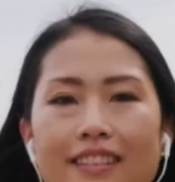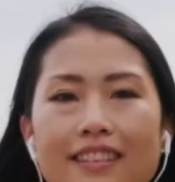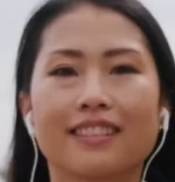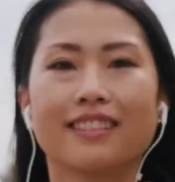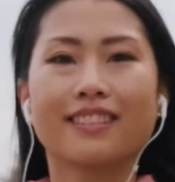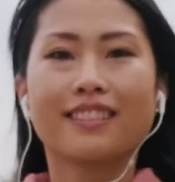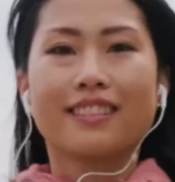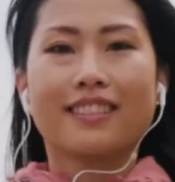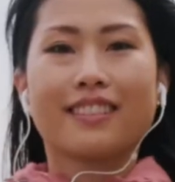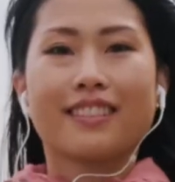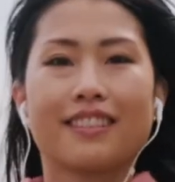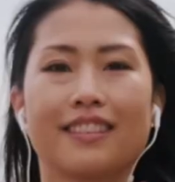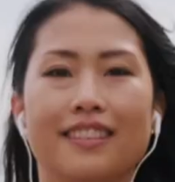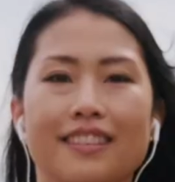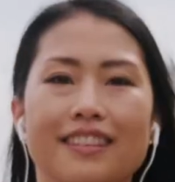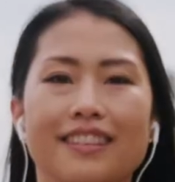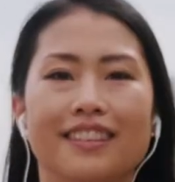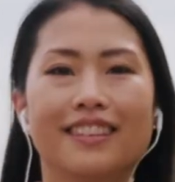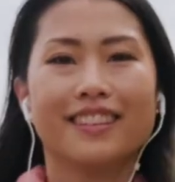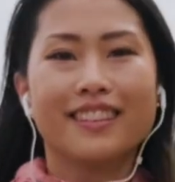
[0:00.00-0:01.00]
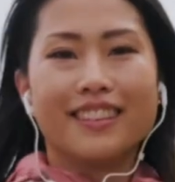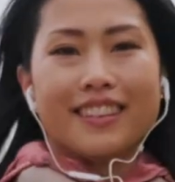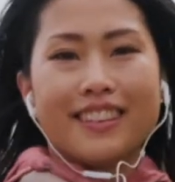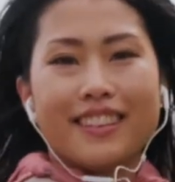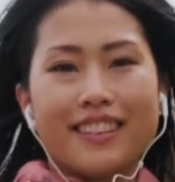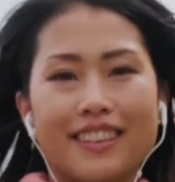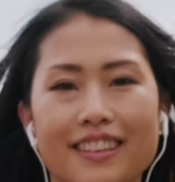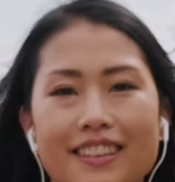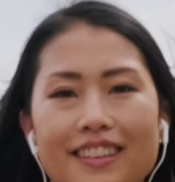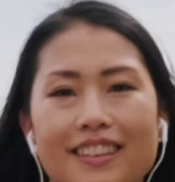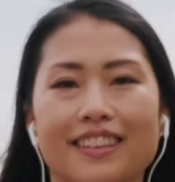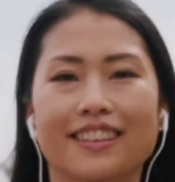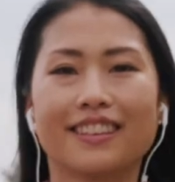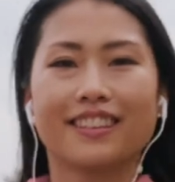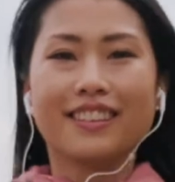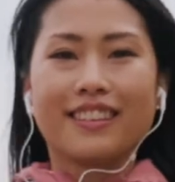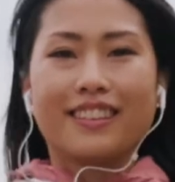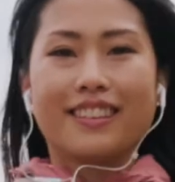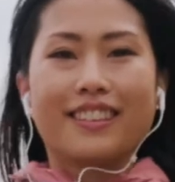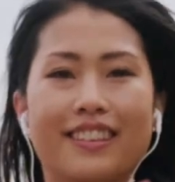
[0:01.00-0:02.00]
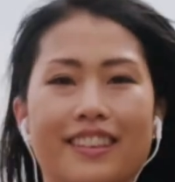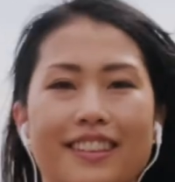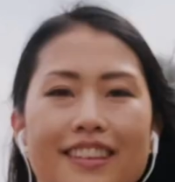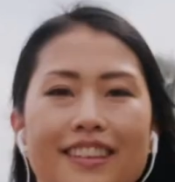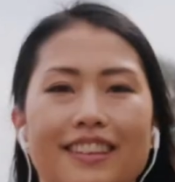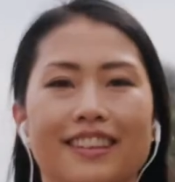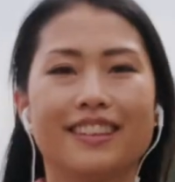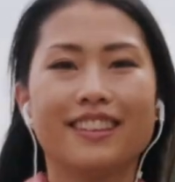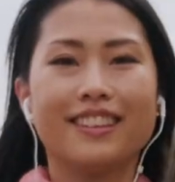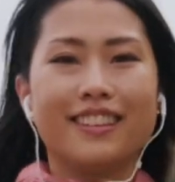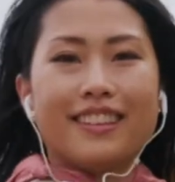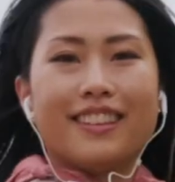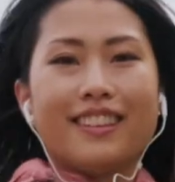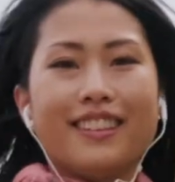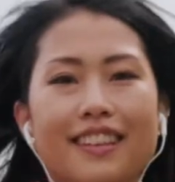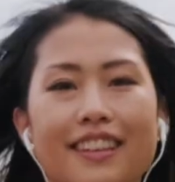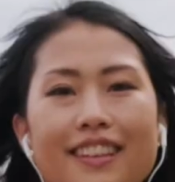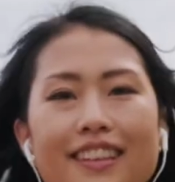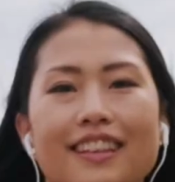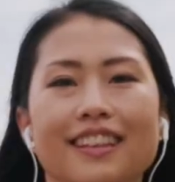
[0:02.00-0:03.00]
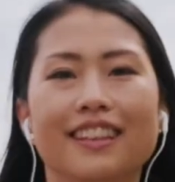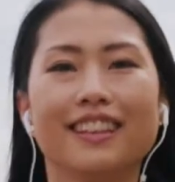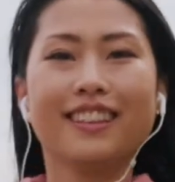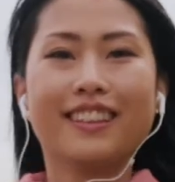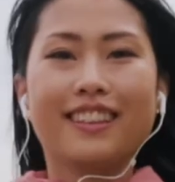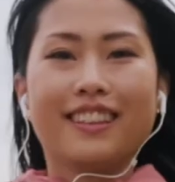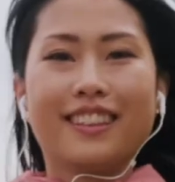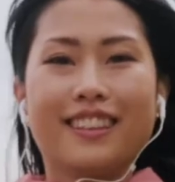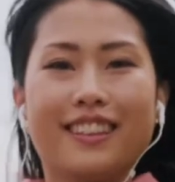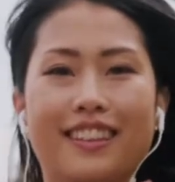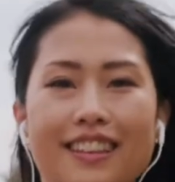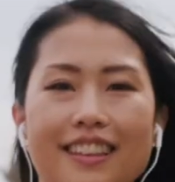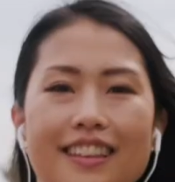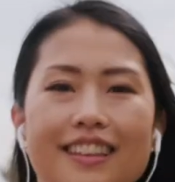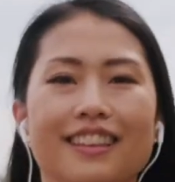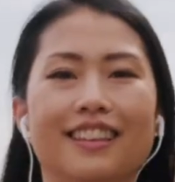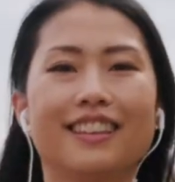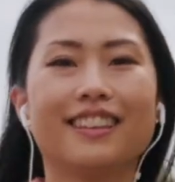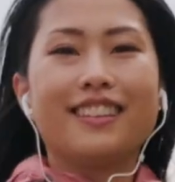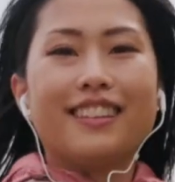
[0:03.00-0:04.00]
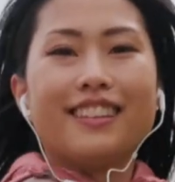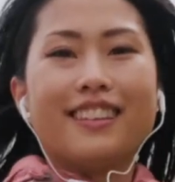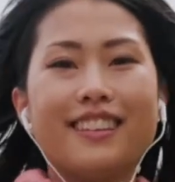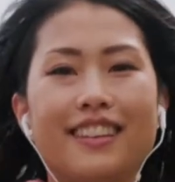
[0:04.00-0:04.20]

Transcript: And my journey started many years ago